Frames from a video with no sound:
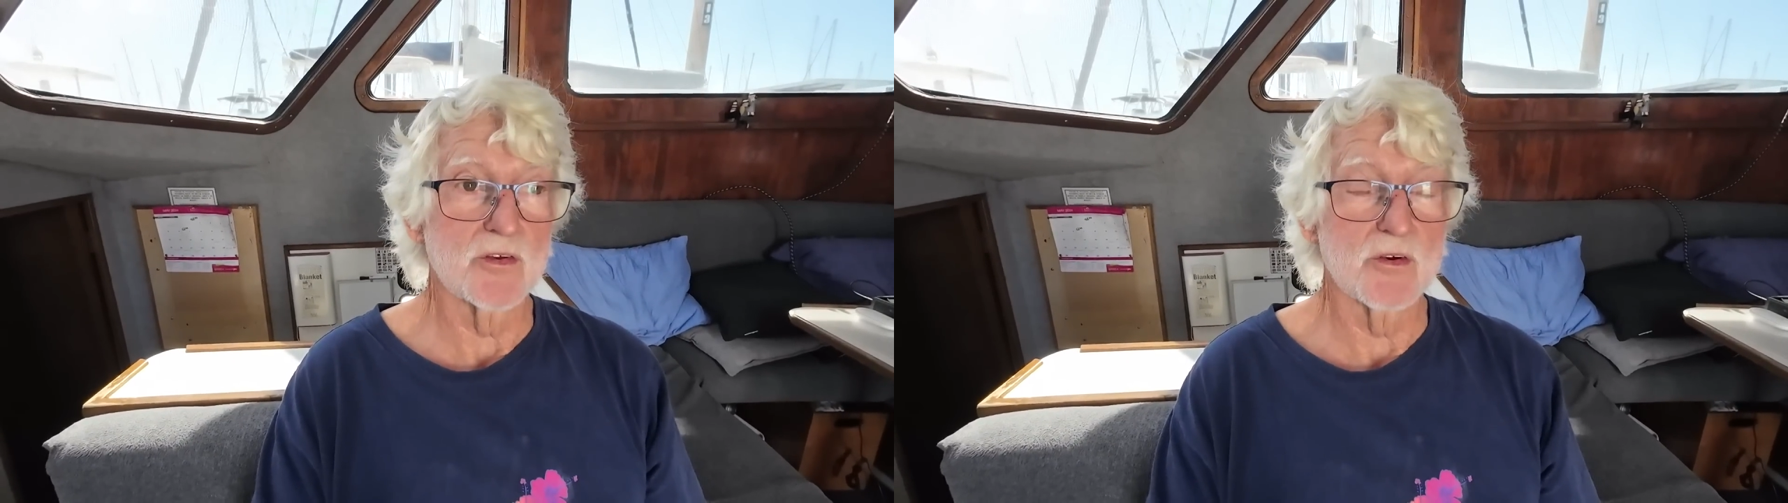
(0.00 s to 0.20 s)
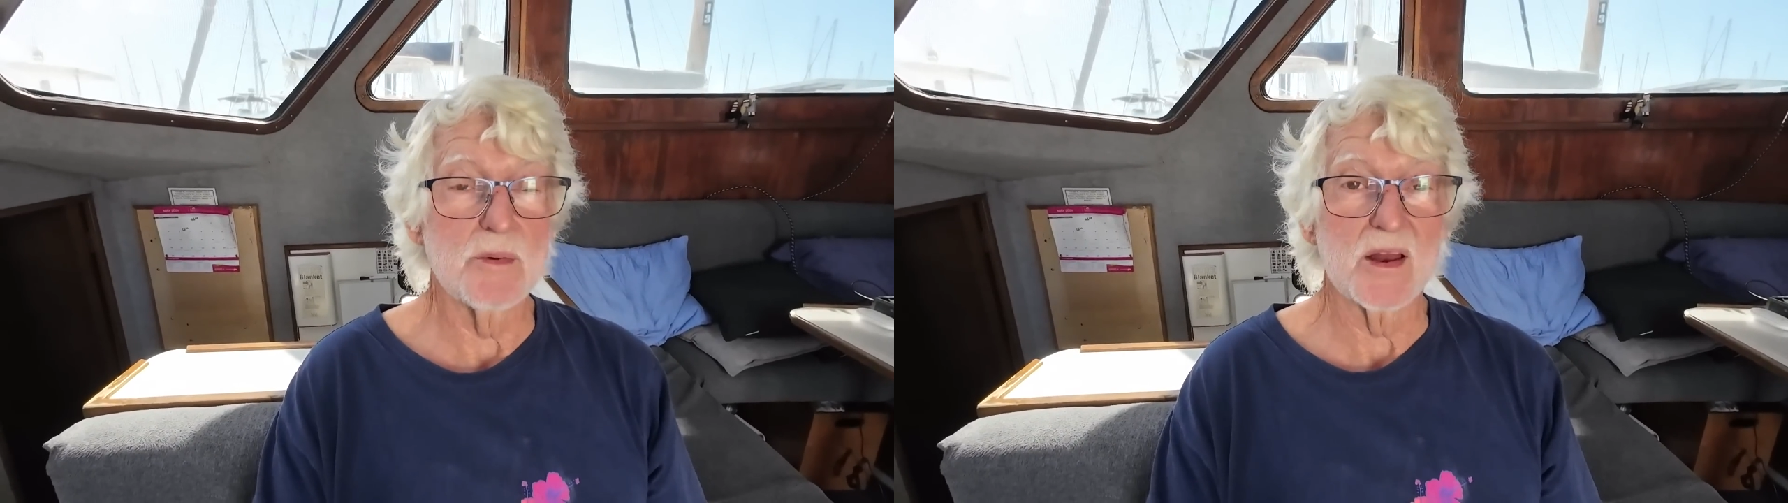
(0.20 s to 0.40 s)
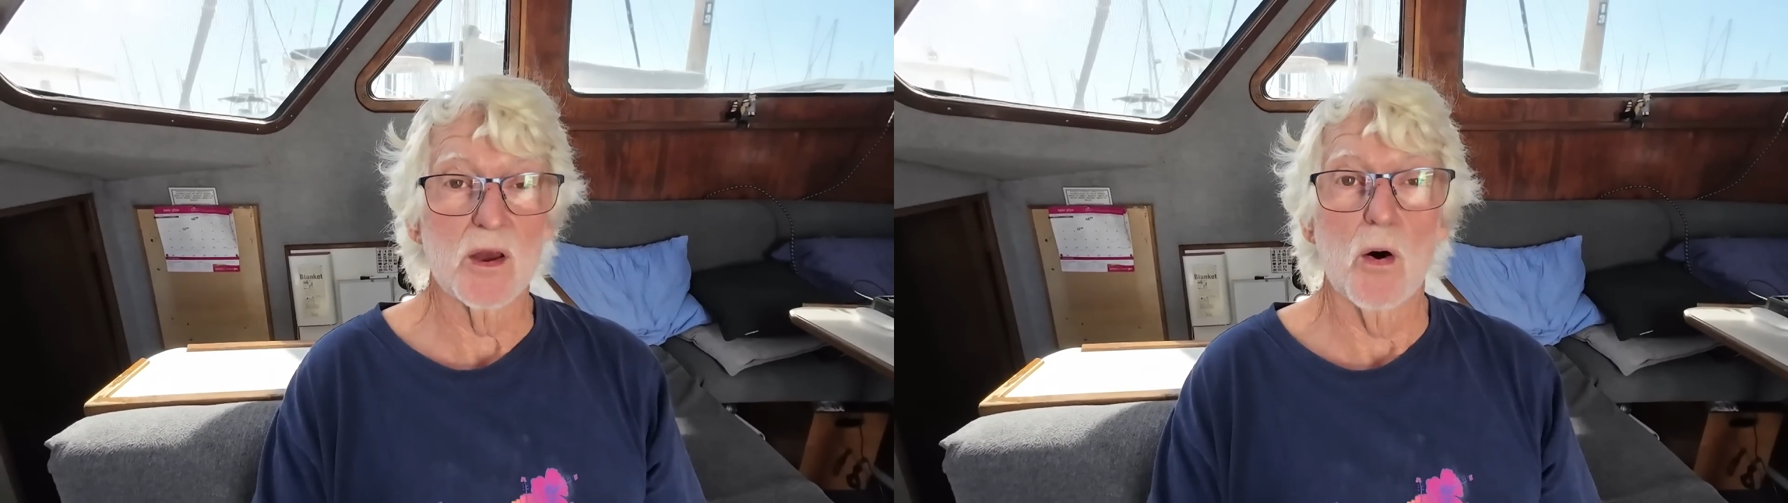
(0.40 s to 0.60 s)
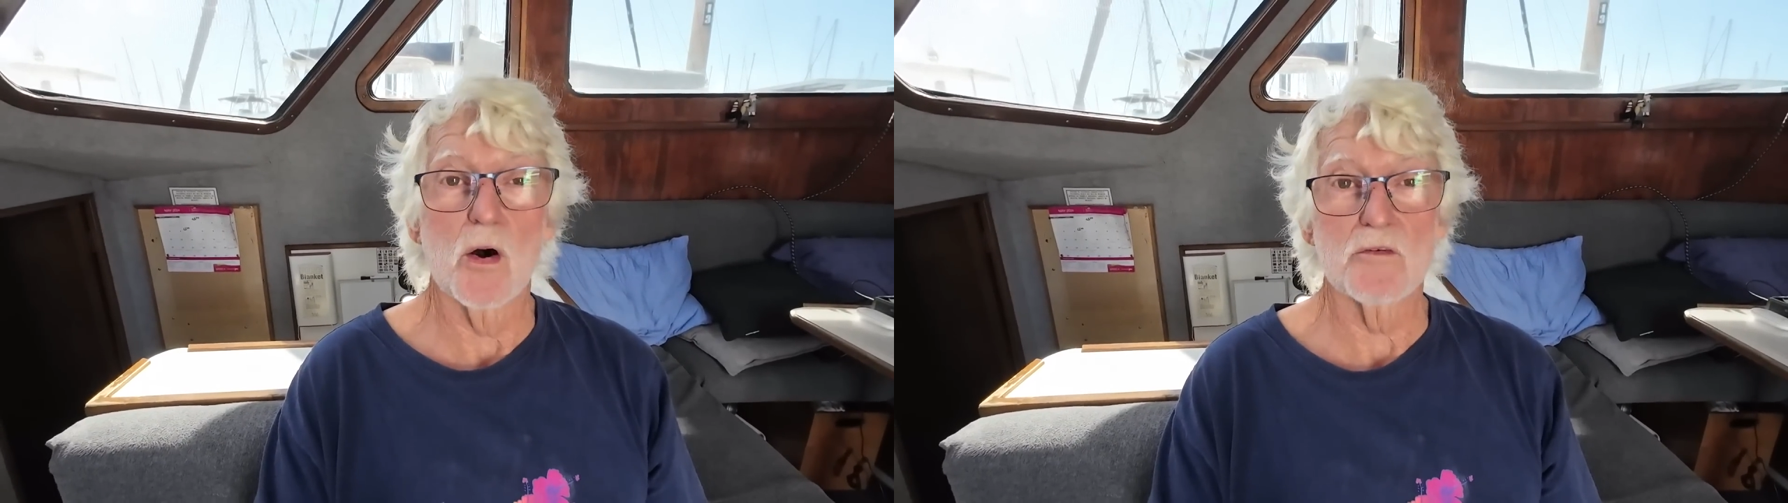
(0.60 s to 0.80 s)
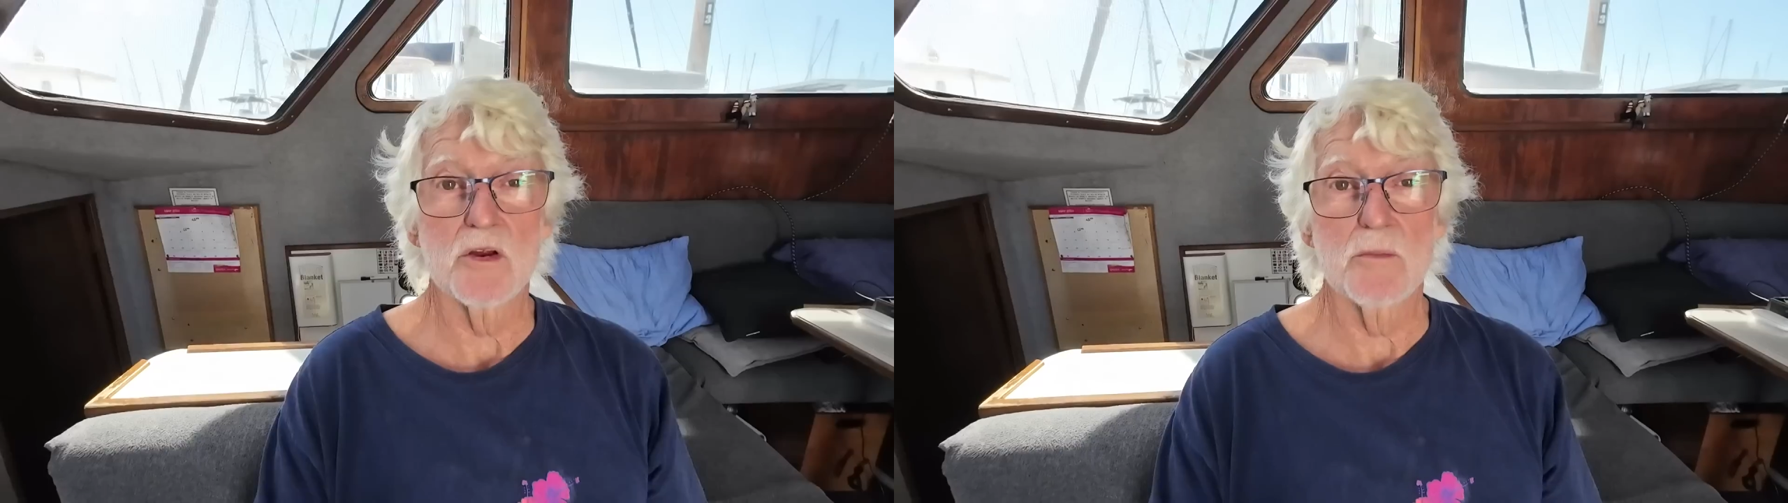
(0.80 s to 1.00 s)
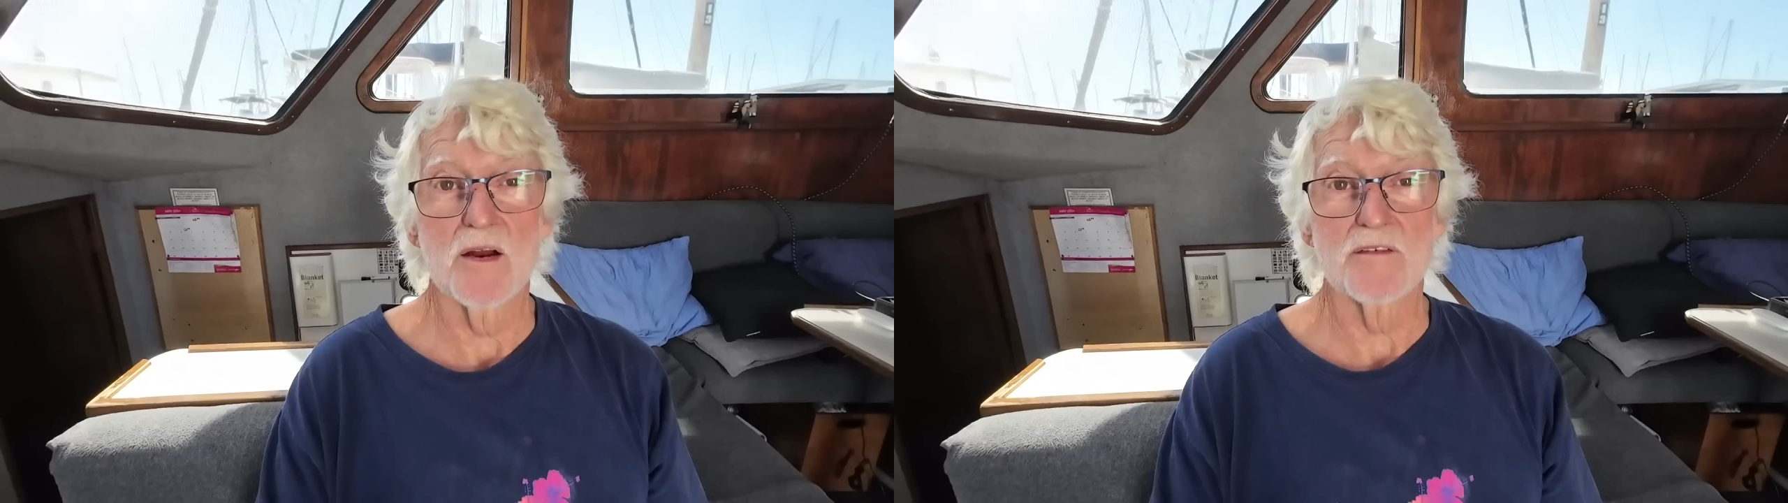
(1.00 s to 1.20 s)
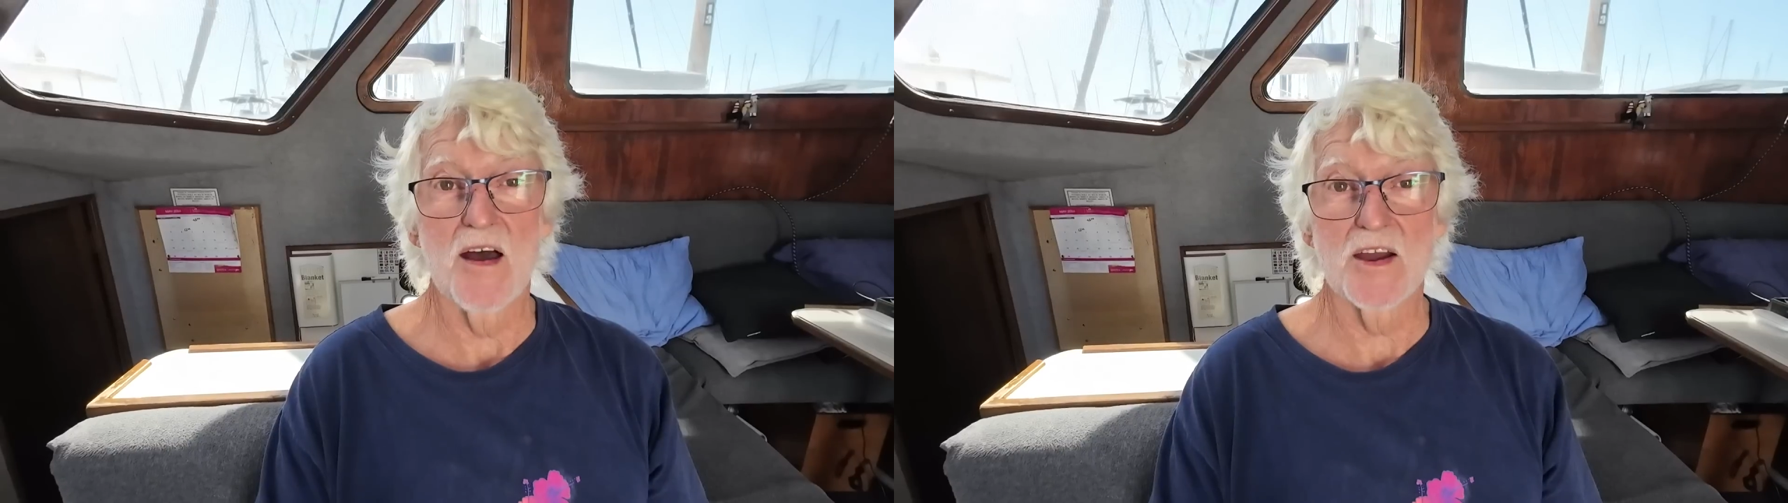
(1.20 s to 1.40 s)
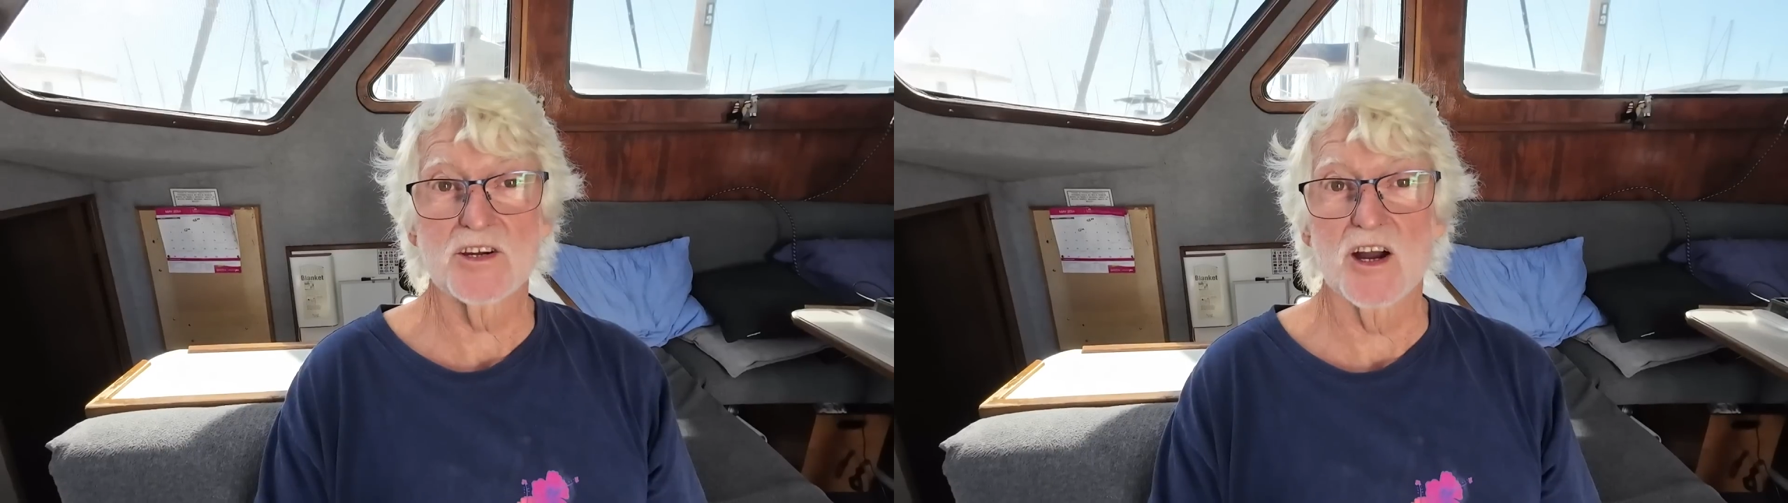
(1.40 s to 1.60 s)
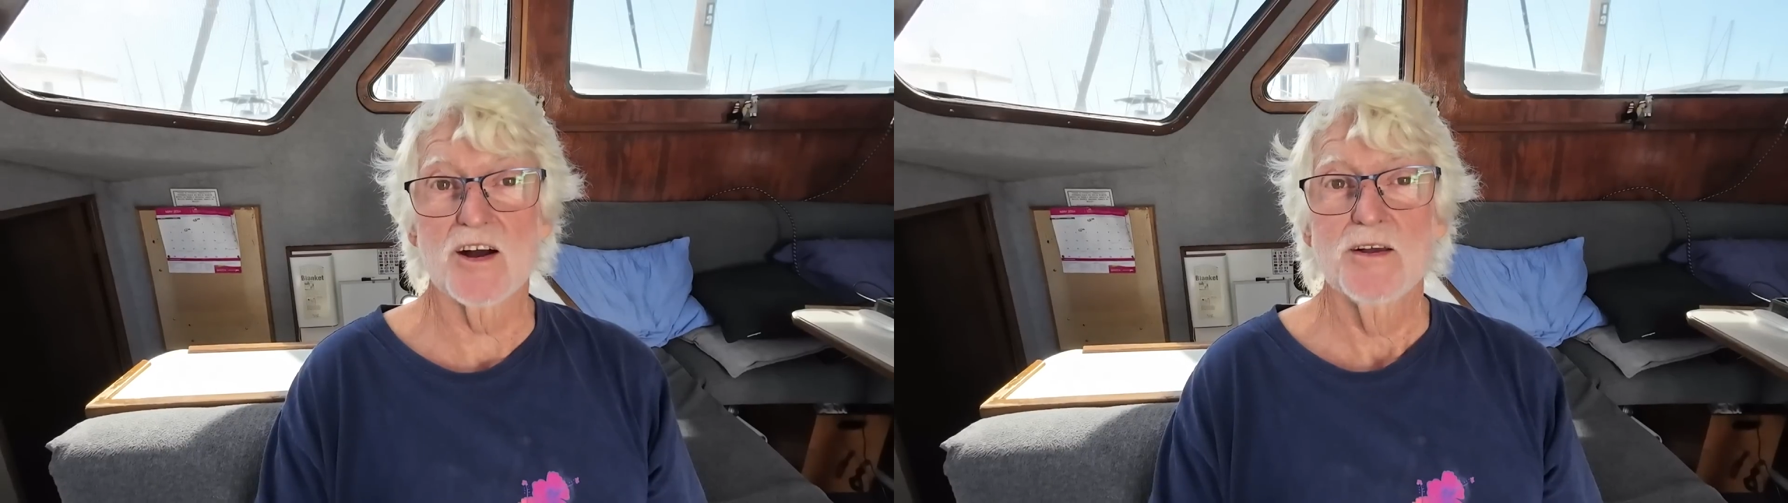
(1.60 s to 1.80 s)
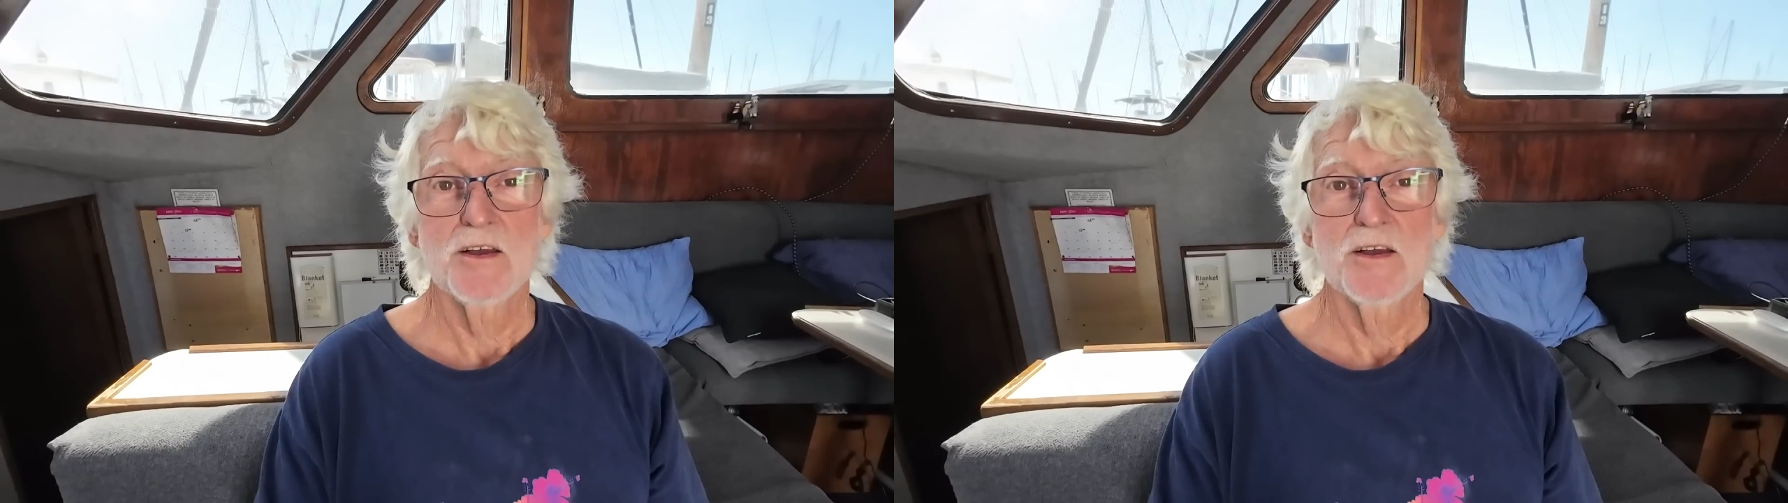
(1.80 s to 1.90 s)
are a bit lighter in manufacture